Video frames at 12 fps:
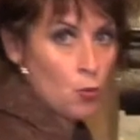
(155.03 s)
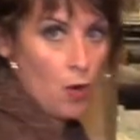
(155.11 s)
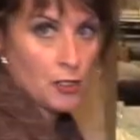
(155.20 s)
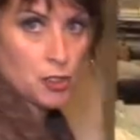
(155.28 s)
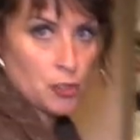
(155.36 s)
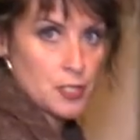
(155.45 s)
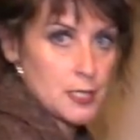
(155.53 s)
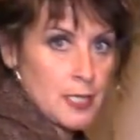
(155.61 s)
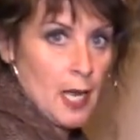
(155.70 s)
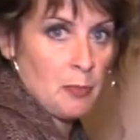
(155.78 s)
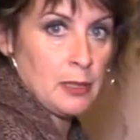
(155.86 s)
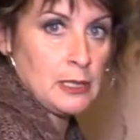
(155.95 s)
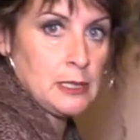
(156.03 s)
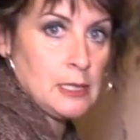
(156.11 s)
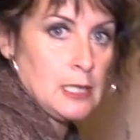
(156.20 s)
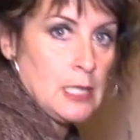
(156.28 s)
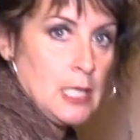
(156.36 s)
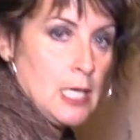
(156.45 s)
watch your step.
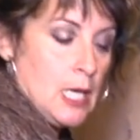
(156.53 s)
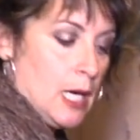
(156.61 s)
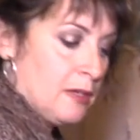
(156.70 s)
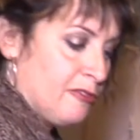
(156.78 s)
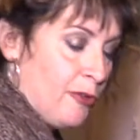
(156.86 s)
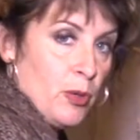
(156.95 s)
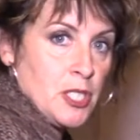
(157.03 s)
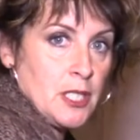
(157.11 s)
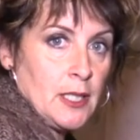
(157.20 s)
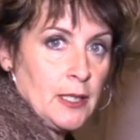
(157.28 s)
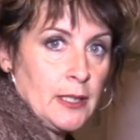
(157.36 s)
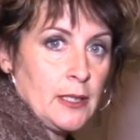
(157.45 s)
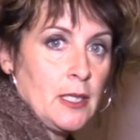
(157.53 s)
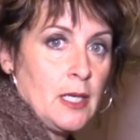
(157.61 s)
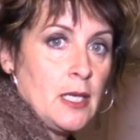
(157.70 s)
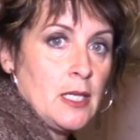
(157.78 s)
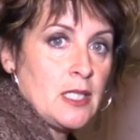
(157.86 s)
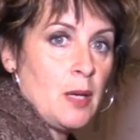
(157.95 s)
Unfortunately,
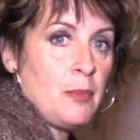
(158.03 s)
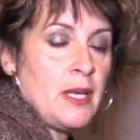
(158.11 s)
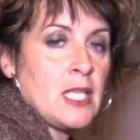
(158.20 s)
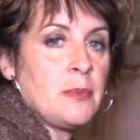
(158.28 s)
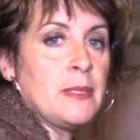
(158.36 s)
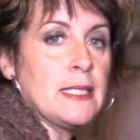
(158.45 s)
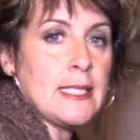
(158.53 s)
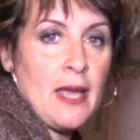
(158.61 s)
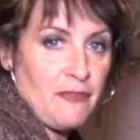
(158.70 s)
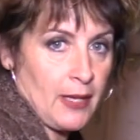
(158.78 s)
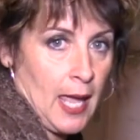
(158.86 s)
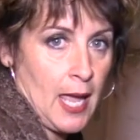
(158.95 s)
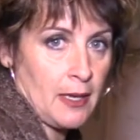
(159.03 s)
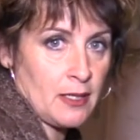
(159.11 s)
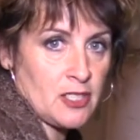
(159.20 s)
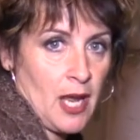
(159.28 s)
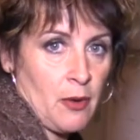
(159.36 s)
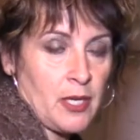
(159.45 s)
someone has been defecating
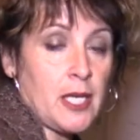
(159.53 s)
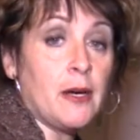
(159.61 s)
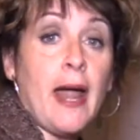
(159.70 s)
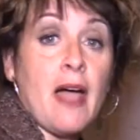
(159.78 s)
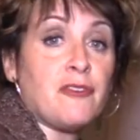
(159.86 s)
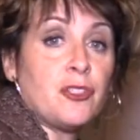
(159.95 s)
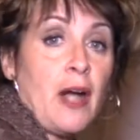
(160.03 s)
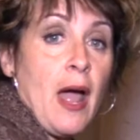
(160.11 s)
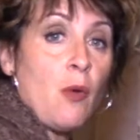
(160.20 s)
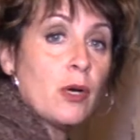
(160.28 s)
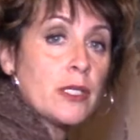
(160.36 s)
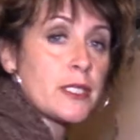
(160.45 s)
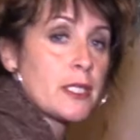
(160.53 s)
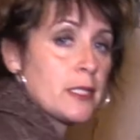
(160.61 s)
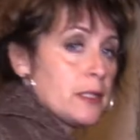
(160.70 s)
down here after hours,